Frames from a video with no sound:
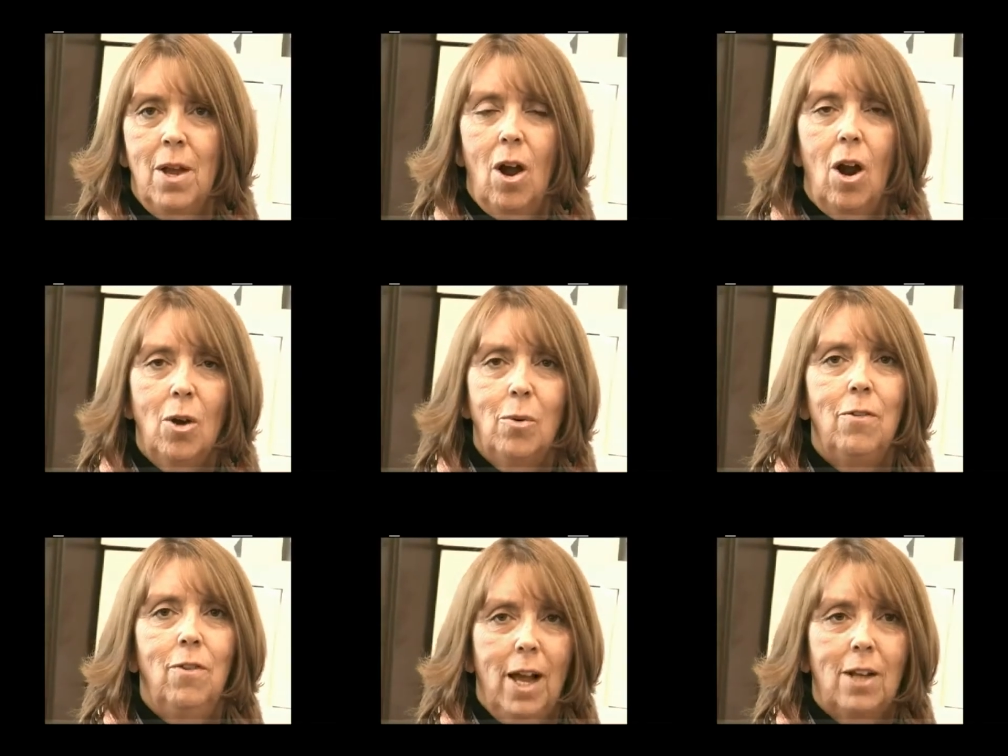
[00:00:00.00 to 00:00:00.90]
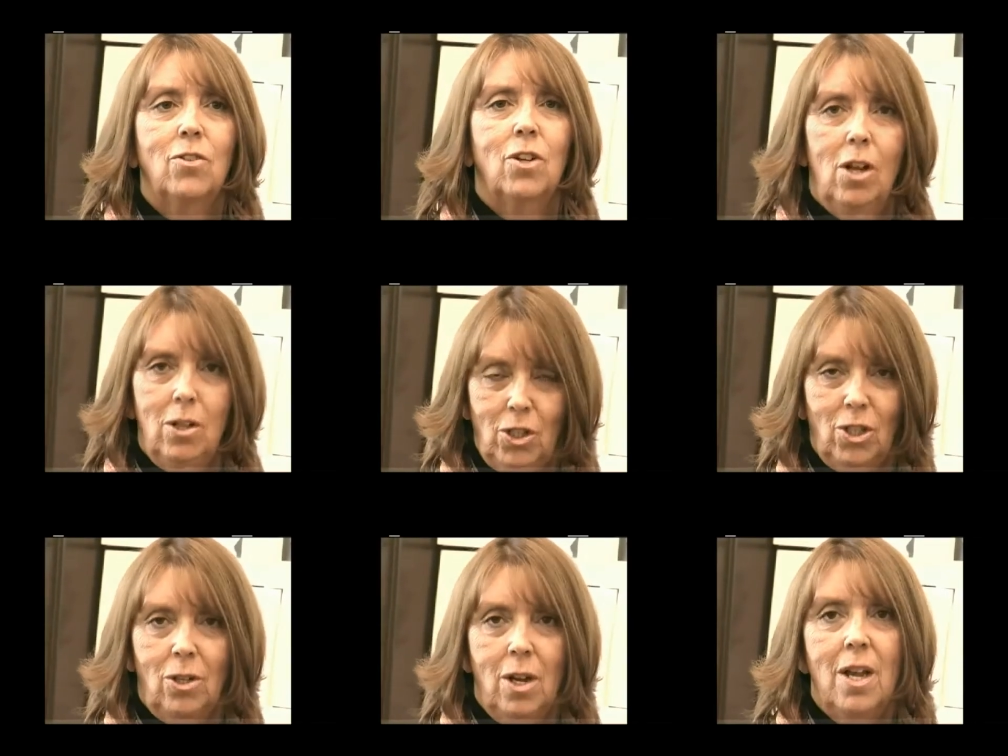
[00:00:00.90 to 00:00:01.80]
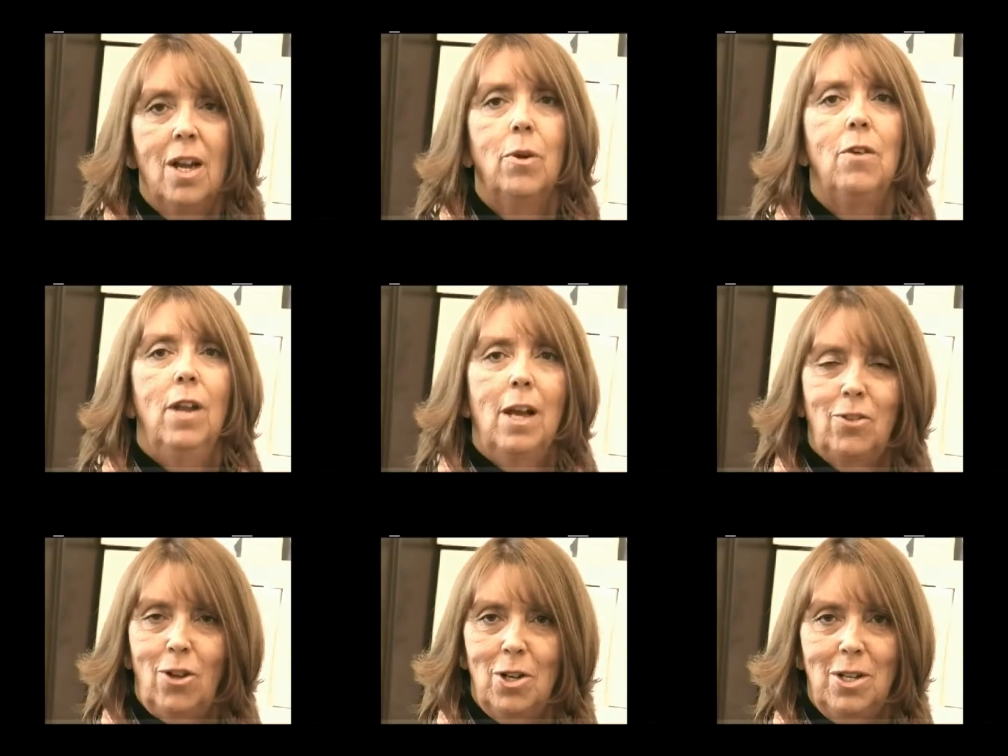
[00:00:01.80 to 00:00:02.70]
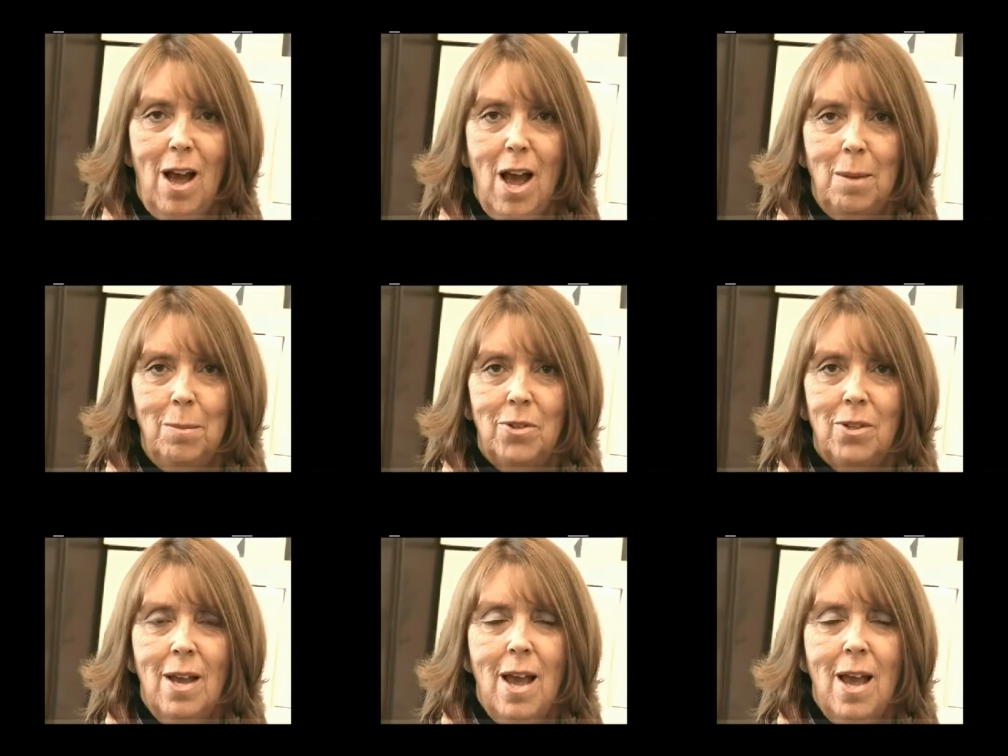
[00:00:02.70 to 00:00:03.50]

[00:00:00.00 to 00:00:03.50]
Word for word: Art reflects culture, it reflects our times,